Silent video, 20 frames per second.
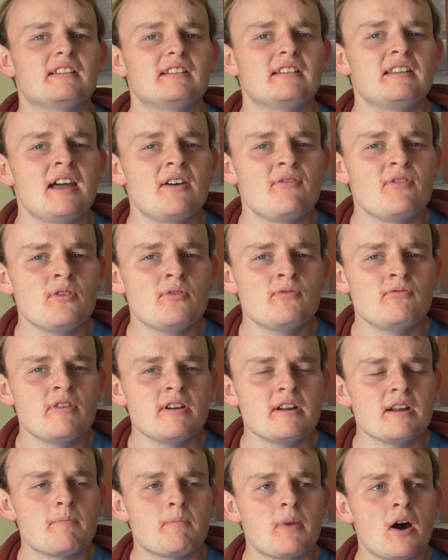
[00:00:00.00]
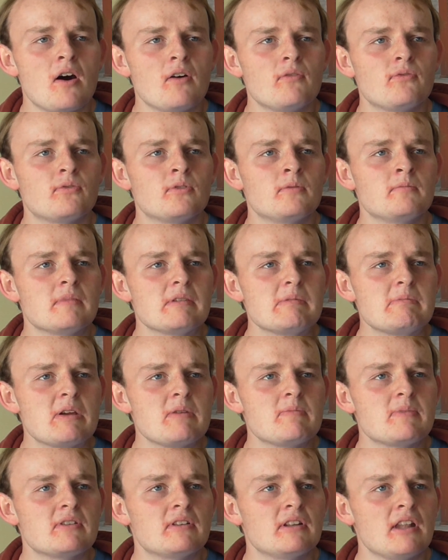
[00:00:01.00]
never really, apart from
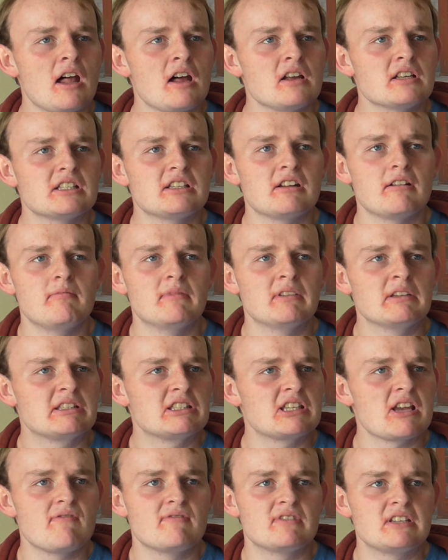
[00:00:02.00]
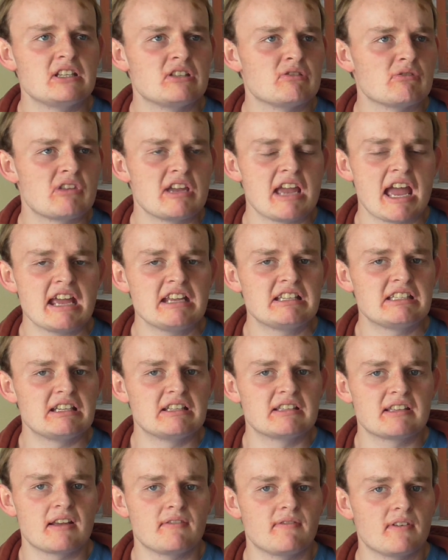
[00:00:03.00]
maybe the last time in the 70s or the
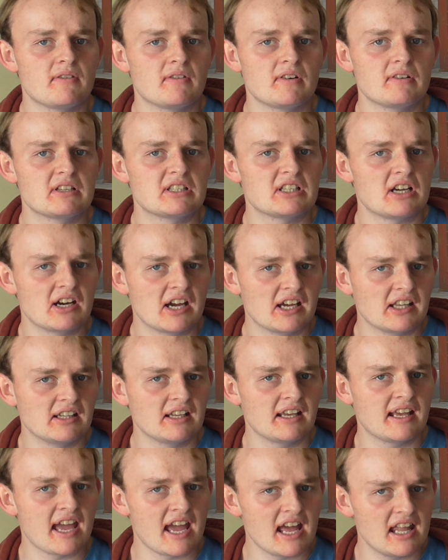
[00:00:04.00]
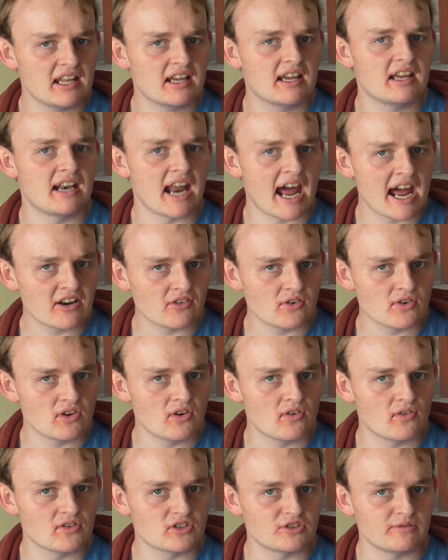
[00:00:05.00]
80s, they've ever sung in Gaelic in adult
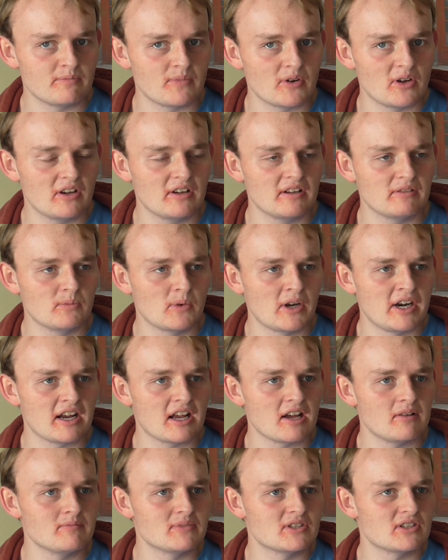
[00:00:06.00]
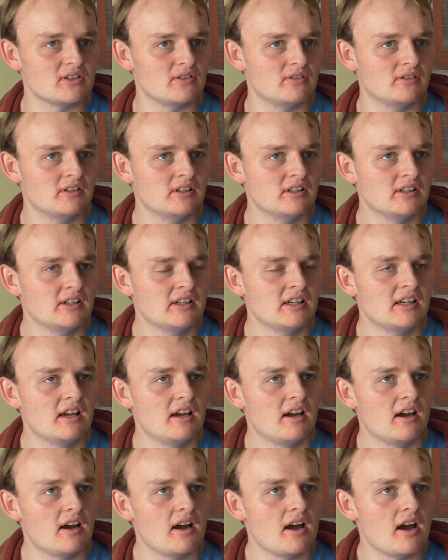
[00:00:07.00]
Eurovision, but when it comes to
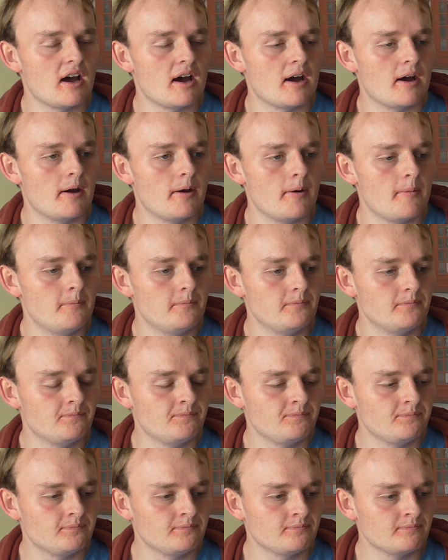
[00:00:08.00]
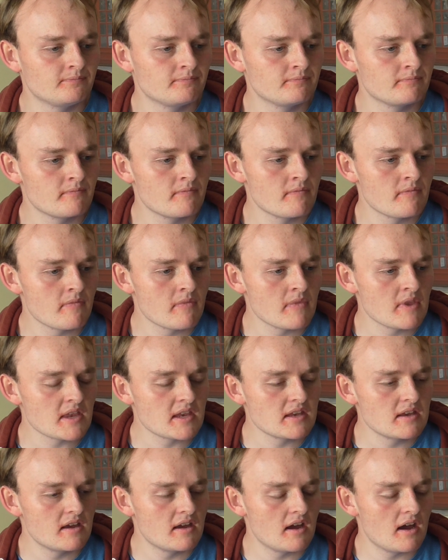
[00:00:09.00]
main
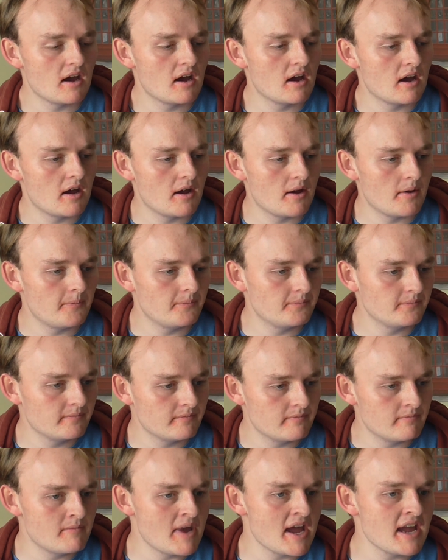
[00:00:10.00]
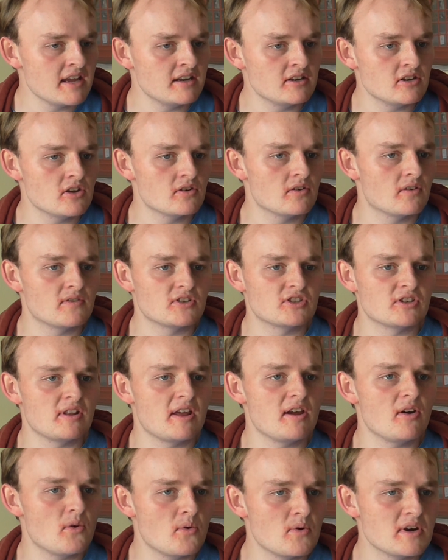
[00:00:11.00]
Eurovision,
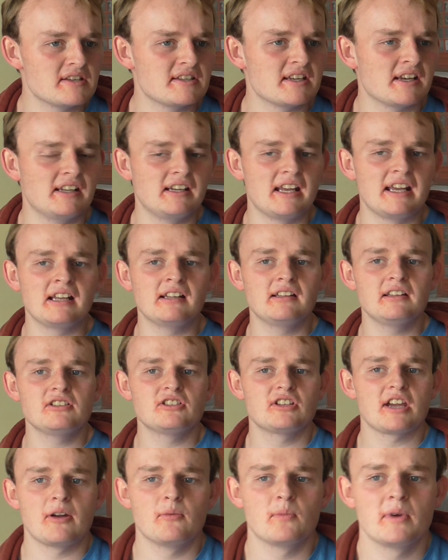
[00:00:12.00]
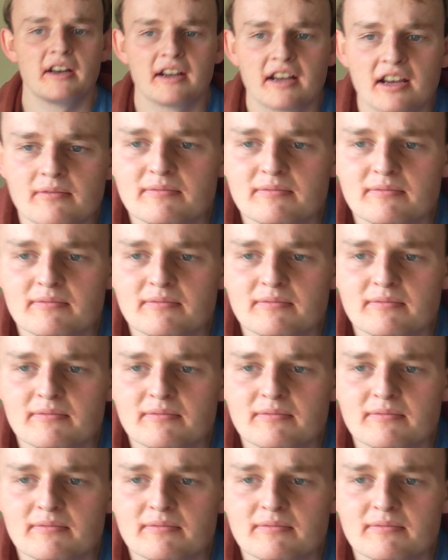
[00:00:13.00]
they always sing in English, and when it